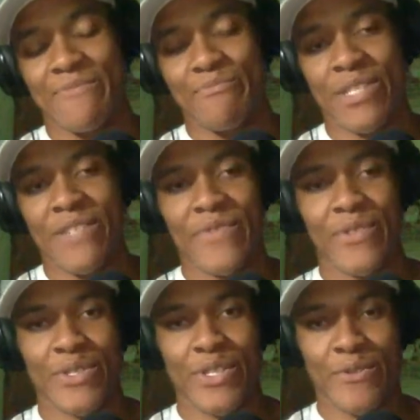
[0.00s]

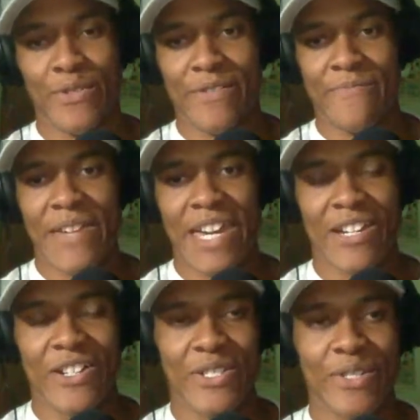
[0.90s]
difficult to hang
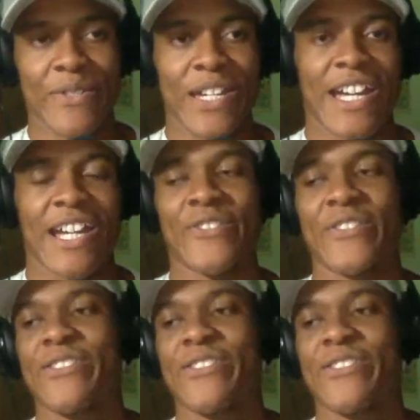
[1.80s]
on to. Actually,